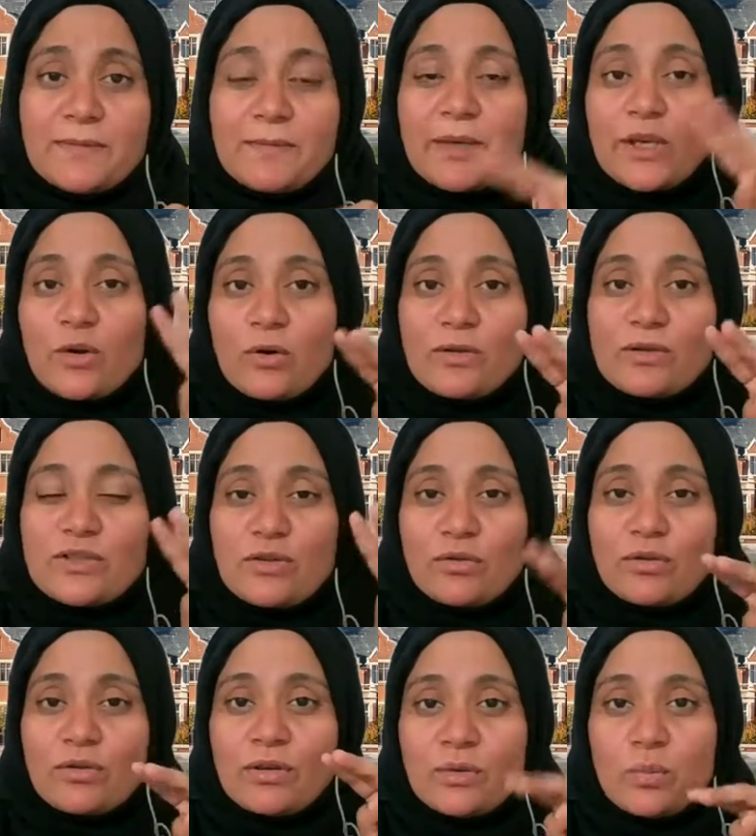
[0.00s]
because you're
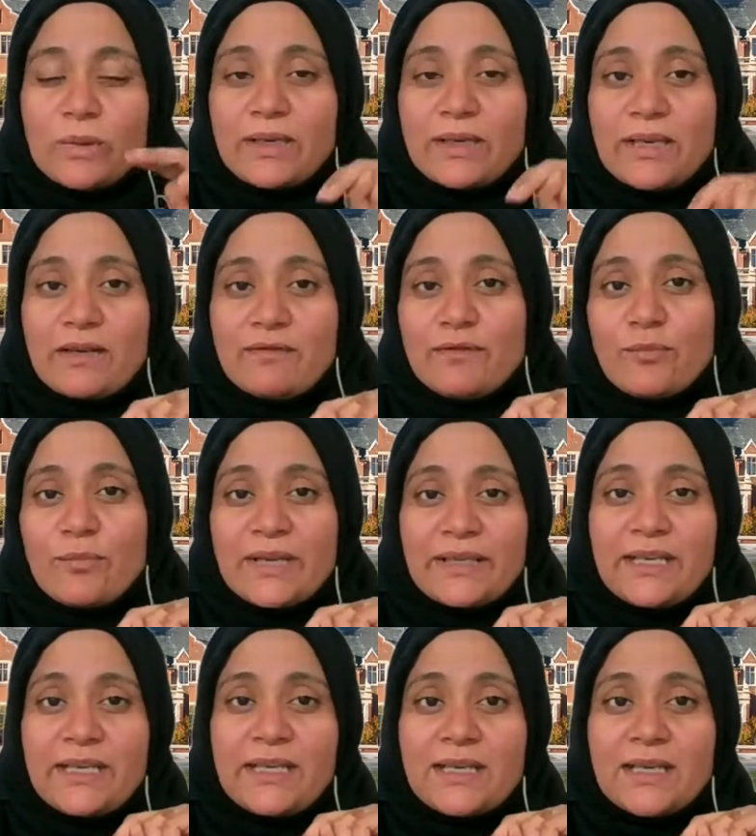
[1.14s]
not working for
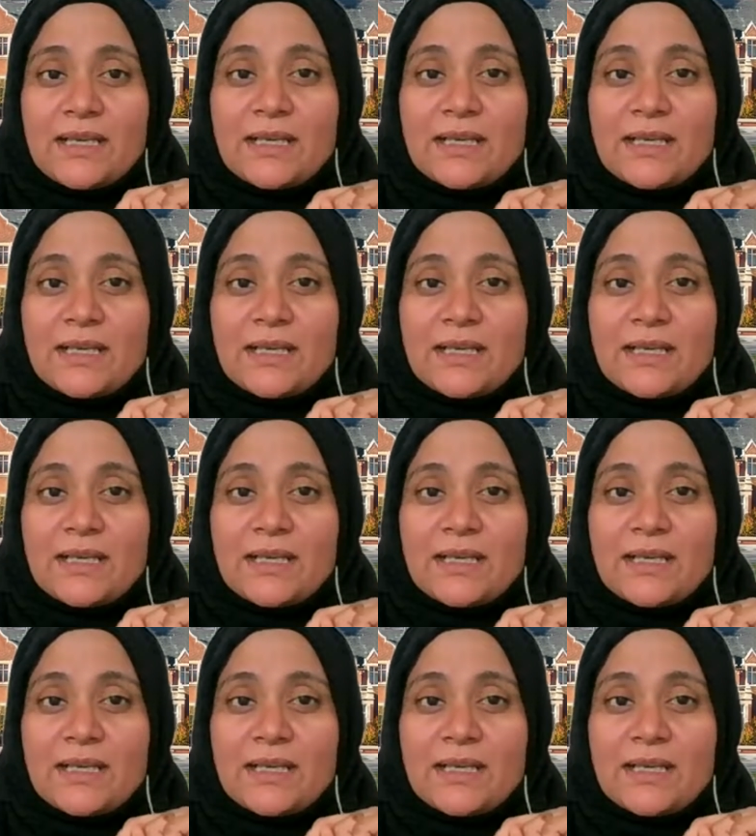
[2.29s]
money,